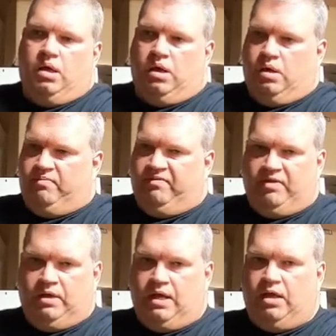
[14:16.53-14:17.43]
um,
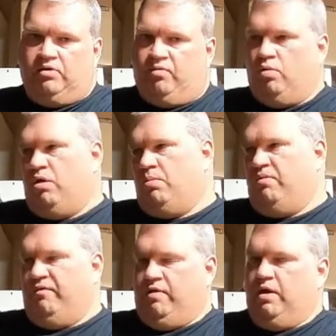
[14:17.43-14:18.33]
fifteen dollars from
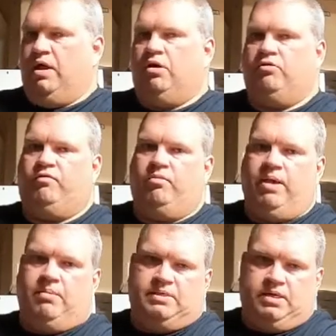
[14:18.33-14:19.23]
Walmart, fifteen dollars from
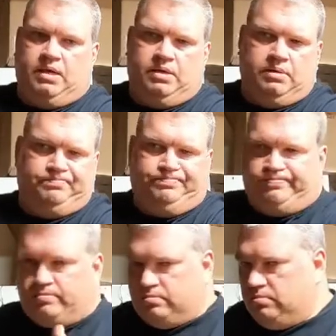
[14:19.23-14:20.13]
Amazon, and
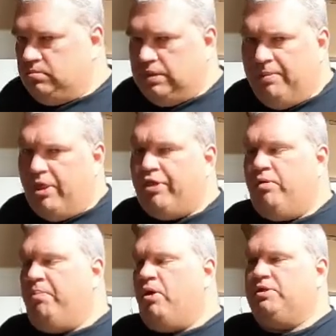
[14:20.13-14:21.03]
I'm the
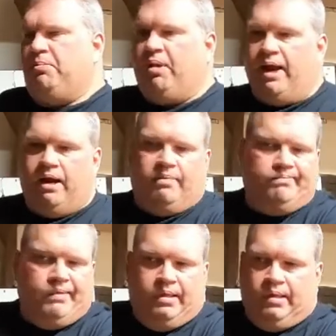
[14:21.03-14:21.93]
third party supplier.
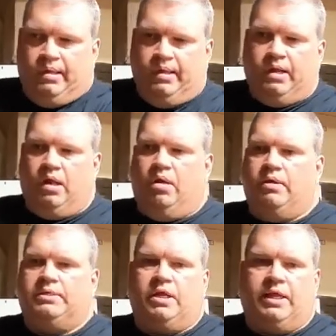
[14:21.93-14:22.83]
You know,
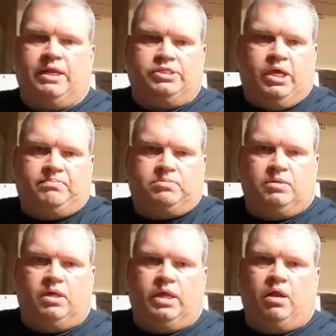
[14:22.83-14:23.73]
and it's gonna get shipped.
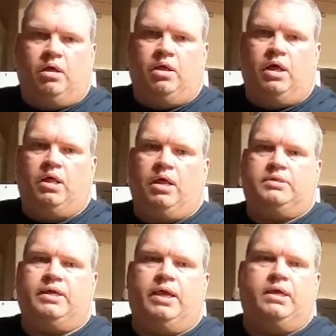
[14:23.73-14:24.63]
You know, I'll,
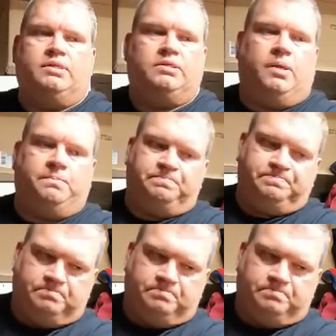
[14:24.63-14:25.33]
I'll take it. So.